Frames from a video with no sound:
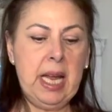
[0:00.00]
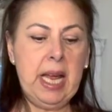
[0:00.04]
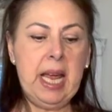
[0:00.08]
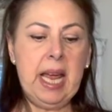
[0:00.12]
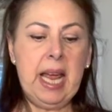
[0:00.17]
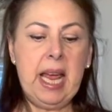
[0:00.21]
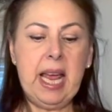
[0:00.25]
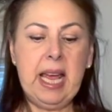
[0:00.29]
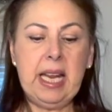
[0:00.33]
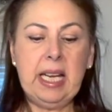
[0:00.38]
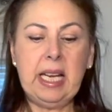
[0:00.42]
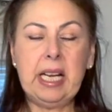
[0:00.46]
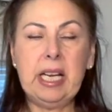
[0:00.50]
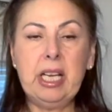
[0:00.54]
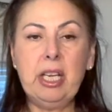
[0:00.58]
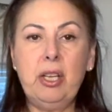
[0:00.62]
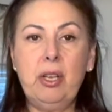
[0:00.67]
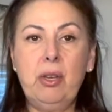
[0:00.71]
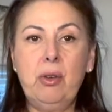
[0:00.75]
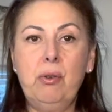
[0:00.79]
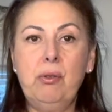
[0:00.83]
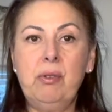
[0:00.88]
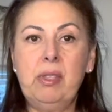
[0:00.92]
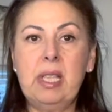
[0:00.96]
And I
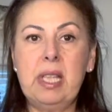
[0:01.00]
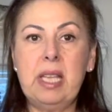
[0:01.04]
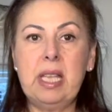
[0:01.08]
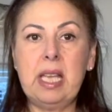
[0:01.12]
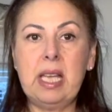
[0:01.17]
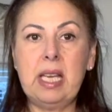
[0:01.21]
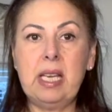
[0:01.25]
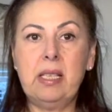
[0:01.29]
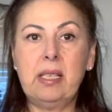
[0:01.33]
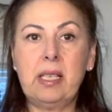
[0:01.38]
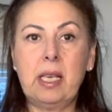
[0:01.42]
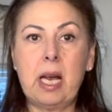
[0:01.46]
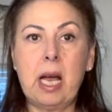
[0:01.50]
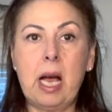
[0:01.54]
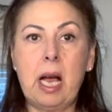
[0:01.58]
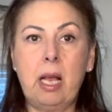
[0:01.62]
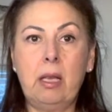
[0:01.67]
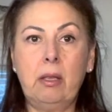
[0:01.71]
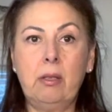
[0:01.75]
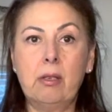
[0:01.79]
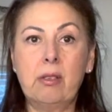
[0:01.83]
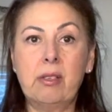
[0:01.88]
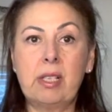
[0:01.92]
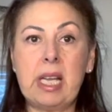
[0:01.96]
use these
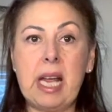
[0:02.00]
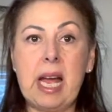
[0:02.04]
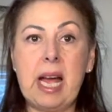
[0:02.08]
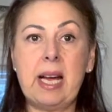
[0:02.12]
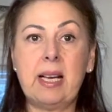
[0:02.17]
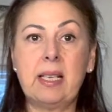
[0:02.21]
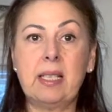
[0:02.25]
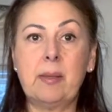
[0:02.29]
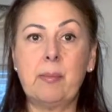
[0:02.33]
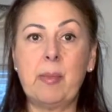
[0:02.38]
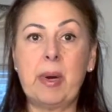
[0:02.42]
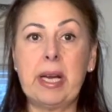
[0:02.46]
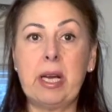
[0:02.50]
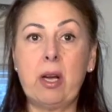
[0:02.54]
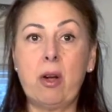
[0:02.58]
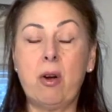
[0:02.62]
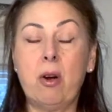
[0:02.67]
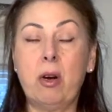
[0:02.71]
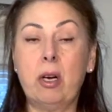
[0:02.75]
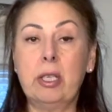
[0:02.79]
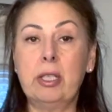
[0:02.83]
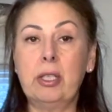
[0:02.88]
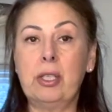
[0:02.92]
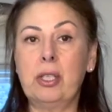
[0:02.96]
colors as my
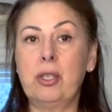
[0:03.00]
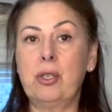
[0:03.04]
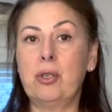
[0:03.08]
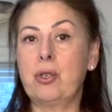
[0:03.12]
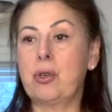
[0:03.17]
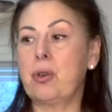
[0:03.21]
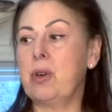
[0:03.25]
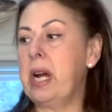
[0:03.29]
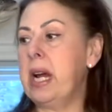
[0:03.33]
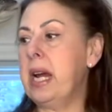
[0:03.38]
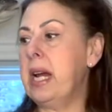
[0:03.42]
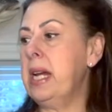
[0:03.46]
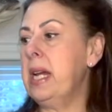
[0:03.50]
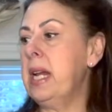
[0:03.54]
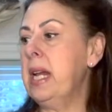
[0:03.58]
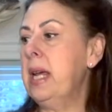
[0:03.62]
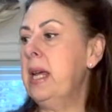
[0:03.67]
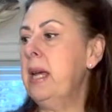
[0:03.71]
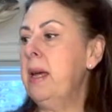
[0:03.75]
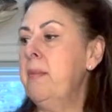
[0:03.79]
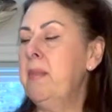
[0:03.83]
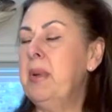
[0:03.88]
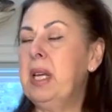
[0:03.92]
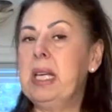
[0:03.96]
concentrate
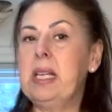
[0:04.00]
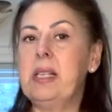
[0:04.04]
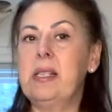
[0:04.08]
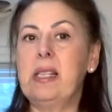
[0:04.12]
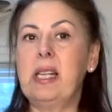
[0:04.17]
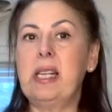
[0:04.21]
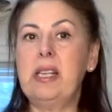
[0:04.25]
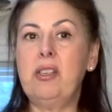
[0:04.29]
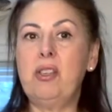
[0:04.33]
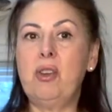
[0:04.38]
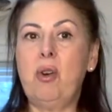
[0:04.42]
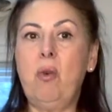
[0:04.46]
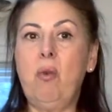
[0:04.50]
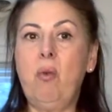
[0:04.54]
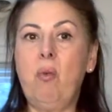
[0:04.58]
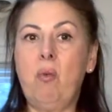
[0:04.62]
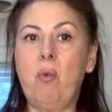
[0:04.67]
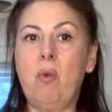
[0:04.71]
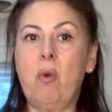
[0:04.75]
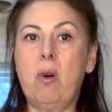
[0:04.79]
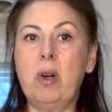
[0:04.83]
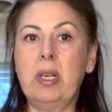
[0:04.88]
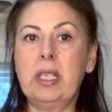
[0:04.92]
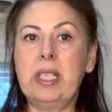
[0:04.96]
because I don't
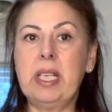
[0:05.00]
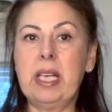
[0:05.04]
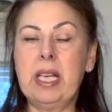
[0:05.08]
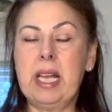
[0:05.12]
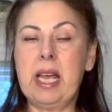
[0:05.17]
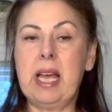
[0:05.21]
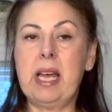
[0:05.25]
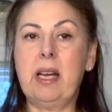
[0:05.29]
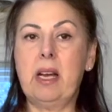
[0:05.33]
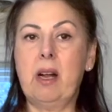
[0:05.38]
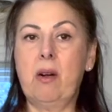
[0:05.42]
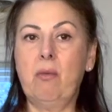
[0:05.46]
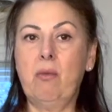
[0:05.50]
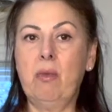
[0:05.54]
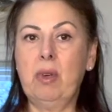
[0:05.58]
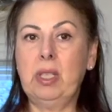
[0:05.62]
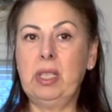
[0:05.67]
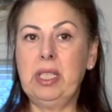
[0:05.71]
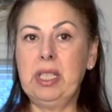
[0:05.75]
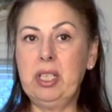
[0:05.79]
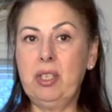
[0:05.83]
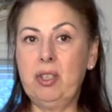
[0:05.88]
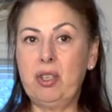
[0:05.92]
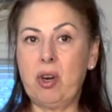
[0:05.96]
want to get a
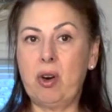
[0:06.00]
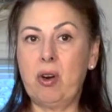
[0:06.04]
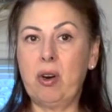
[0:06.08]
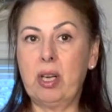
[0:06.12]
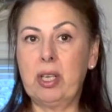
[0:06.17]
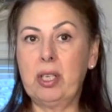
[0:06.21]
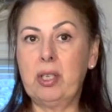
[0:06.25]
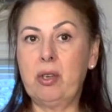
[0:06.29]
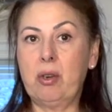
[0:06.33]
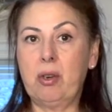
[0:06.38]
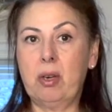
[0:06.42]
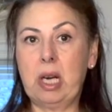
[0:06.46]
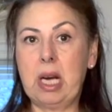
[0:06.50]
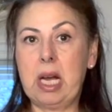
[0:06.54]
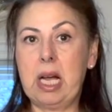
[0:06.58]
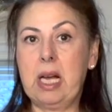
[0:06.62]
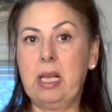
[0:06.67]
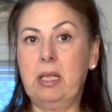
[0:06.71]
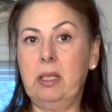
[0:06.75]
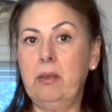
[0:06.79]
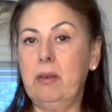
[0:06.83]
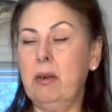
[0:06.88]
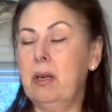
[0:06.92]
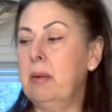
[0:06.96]
really dark
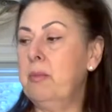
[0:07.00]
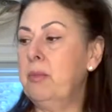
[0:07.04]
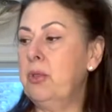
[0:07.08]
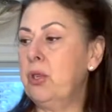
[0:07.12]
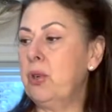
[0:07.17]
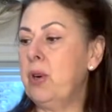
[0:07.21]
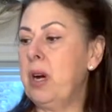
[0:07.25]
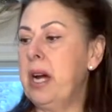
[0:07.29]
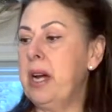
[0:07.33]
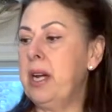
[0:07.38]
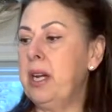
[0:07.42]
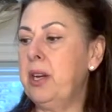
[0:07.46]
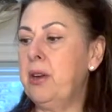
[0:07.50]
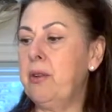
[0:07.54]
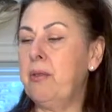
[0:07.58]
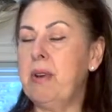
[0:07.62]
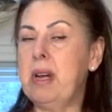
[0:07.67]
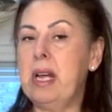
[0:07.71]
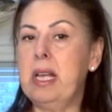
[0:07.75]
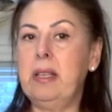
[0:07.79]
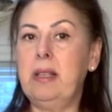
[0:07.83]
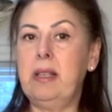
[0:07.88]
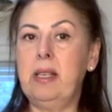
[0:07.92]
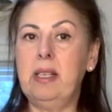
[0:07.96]
color. I'm trying to
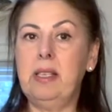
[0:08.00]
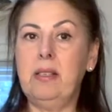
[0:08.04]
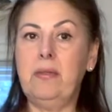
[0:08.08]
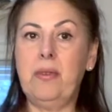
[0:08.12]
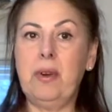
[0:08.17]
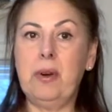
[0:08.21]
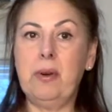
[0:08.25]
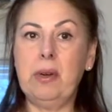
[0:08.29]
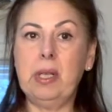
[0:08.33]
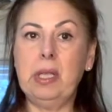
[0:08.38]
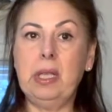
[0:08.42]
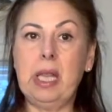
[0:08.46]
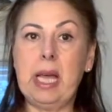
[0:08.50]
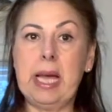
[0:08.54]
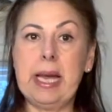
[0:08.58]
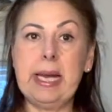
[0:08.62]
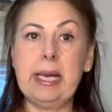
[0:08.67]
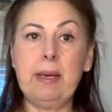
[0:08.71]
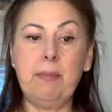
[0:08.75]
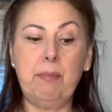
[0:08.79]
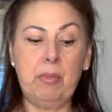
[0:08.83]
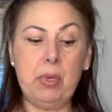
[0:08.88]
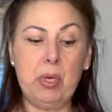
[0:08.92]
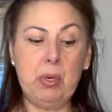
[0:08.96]
create these very
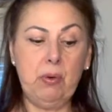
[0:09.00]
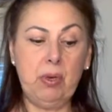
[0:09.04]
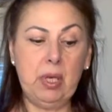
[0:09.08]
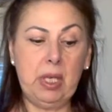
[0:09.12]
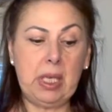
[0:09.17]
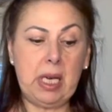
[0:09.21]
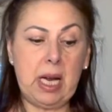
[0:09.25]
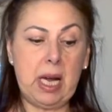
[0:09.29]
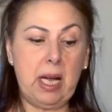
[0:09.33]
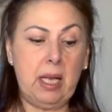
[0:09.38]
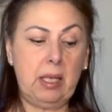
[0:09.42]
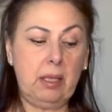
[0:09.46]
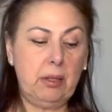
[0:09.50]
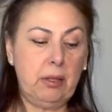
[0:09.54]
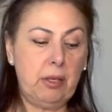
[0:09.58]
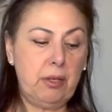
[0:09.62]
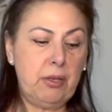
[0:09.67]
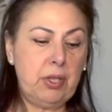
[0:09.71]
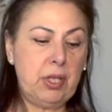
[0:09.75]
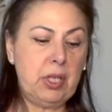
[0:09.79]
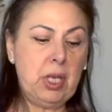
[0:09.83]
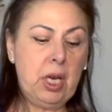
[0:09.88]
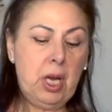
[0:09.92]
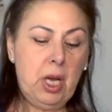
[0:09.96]
light muted
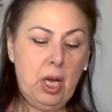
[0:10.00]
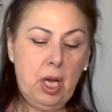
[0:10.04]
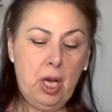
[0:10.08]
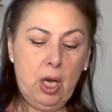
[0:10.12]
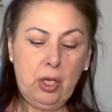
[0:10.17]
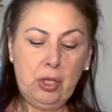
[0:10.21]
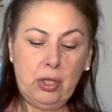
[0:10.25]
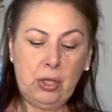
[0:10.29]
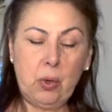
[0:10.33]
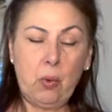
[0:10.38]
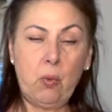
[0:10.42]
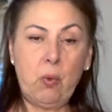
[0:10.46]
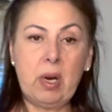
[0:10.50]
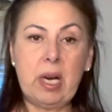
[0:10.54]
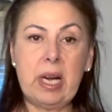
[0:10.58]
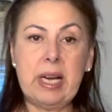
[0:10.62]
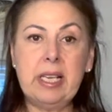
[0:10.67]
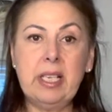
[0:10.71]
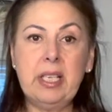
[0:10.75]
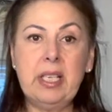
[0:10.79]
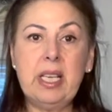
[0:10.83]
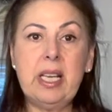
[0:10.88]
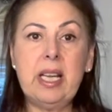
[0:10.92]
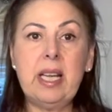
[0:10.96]
colors. So what I
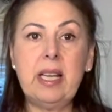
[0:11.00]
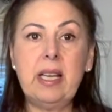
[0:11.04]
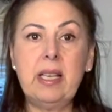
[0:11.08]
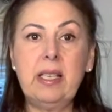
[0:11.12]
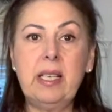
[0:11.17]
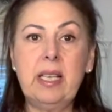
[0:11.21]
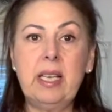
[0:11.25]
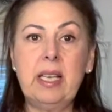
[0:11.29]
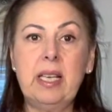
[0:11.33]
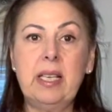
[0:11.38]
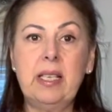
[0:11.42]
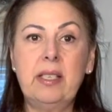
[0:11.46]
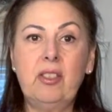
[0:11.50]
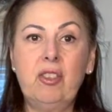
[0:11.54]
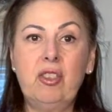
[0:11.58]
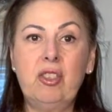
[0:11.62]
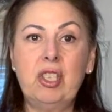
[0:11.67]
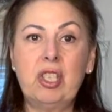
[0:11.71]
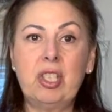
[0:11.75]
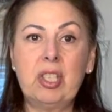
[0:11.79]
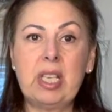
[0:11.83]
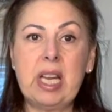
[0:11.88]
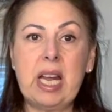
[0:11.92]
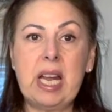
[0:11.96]
did is
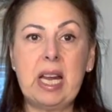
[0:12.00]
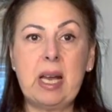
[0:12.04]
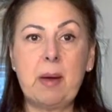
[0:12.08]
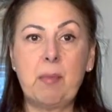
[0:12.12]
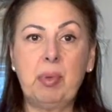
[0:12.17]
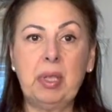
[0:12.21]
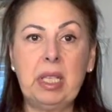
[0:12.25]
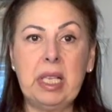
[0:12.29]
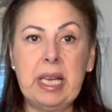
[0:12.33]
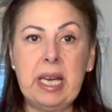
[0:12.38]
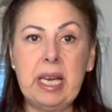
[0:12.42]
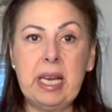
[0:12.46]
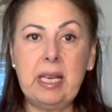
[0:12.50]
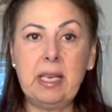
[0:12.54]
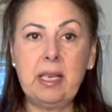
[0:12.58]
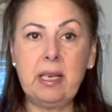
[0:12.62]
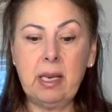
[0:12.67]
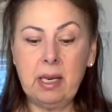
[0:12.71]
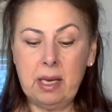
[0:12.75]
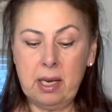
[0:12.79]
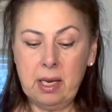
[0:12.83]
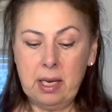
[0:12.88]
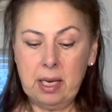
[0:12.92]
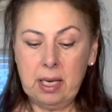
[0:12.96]
just take a plain
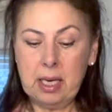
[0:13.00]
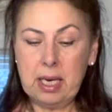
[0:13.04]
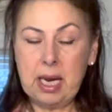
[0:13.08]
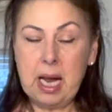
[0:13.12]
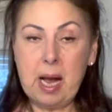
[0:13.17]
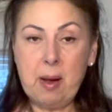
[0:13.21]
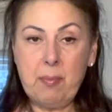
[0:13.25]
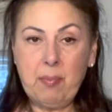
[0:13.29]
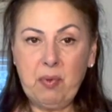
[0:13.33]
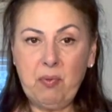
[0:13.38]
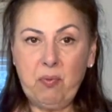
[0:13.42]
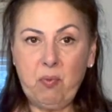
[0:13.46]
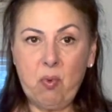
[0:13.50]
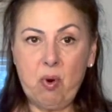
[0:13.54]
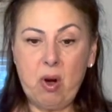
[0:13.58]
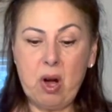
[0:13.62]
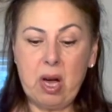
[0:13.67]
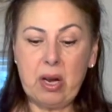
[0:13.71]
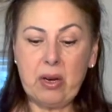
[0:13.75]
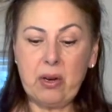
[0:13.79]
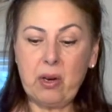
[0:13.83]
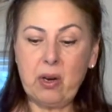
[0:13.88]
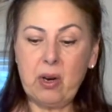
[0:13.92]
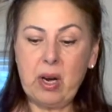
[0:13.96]
cup of
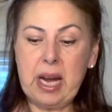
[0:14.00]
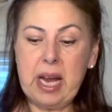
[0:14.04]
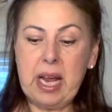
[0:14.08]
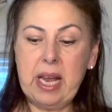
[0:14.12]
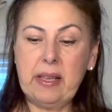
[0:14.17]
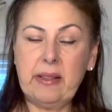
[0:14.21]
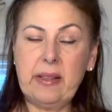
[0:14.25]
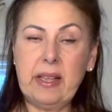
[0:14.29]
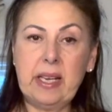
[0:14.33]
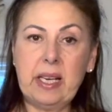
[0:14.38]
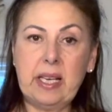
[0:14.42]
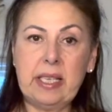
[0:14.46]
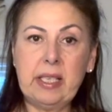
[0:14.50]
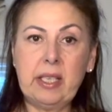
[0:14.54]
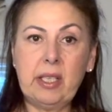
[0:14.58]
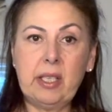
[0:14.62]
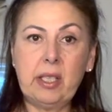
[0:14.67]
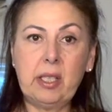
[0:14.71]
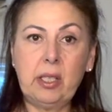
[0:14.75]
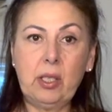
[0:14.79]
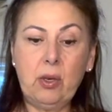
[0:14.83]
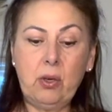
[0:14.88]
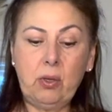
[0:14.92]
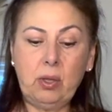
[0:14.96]
water and then I
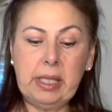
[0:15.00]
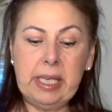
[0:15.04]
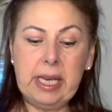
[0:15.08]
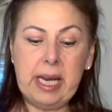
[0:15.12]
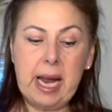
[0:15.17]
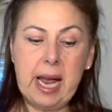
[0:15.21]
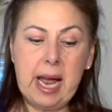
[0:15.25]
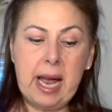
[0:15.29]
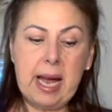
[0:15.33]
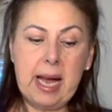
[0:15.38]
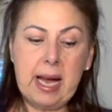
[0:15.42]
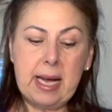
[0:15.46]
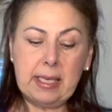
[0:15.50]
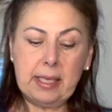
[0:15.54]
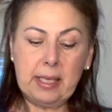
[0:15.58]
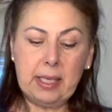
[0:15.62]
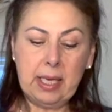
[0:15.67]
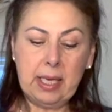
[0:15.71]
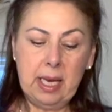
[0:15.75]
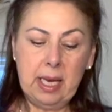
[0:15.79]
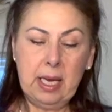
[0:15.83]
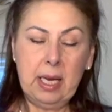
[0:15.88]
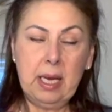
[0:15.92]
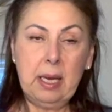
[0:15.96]
slowly add
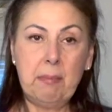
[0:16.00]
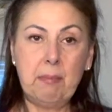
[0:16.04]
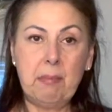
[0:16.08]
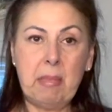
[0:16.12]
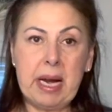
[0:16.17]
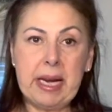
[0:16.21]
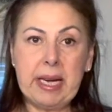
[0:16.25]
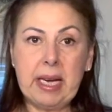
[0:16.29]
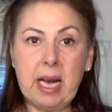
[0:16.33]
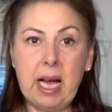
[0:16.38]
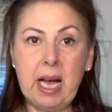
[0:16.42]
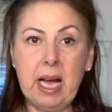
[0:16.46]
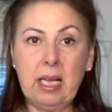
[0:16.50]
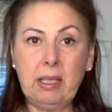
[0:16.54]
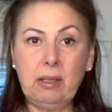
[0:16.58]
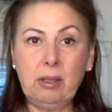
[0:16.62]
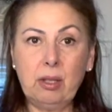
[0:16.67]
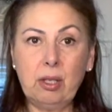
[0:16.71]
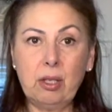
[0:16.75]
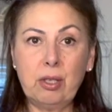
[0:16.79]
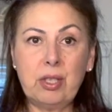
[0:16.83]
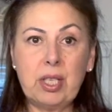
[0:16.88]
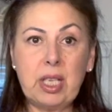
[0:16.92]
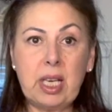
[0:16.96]
my
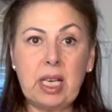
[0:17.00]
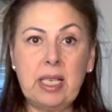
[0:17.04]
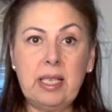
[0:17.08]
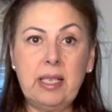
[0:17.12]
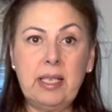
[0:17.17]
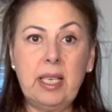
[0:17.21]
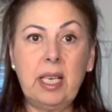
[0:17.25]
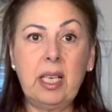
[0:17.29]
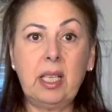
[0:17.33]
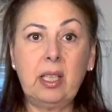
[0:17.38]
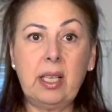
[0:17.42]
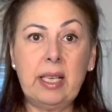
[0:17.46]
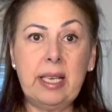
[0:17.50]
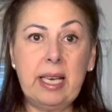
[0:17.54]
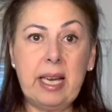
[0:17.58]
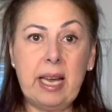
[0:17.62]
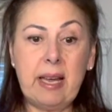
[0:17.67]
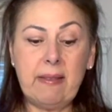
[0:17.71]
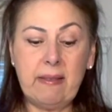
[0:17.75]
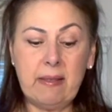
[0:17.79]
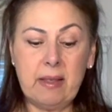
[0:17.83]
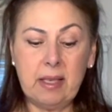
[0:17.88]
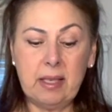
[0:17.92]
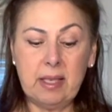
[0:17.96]
colors until I
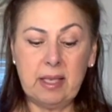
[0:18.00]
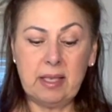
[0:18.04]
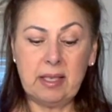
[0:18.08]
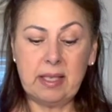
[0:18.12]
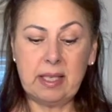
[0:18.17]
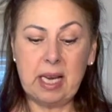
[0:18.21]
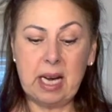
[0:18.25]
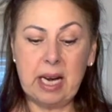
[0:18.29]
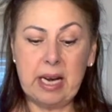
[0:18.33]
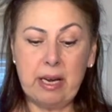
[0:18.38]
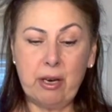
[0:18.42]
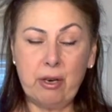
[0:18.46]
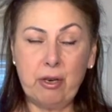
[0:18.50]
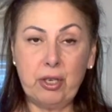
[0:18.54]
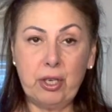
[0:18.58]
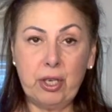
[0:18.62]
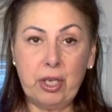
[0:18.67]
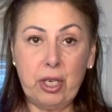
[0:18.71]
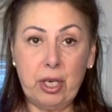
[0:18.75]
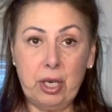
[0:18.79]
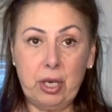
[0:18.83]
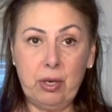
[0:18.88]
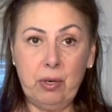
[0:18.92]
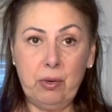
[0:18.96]
get the desired
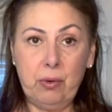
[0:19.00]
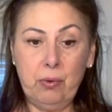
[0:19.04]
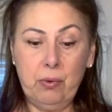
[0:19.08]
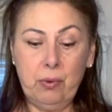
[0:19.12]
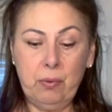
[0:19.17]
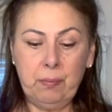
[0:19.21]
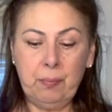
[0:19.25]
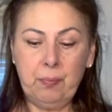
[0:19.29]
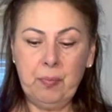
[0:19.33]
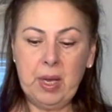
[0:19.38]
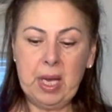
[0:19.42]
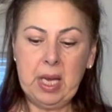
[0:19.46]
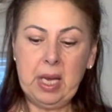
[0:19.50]
hue.